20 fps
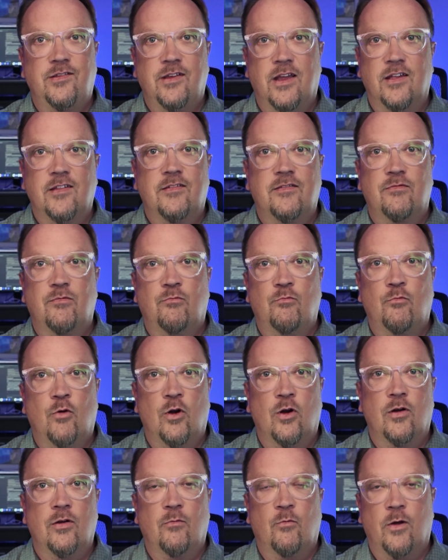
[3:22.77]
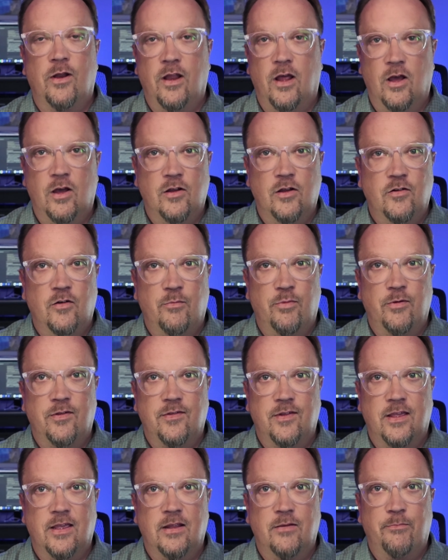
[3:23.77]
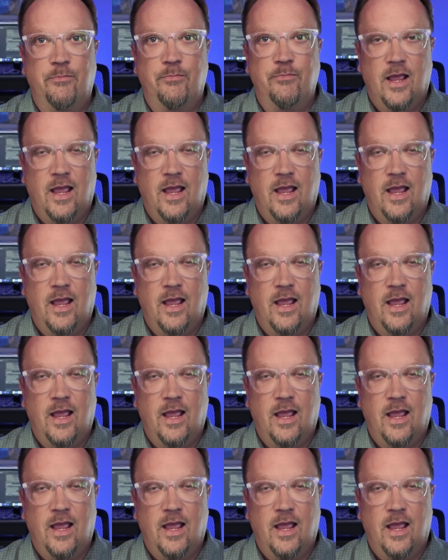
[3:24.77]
just weren't 100%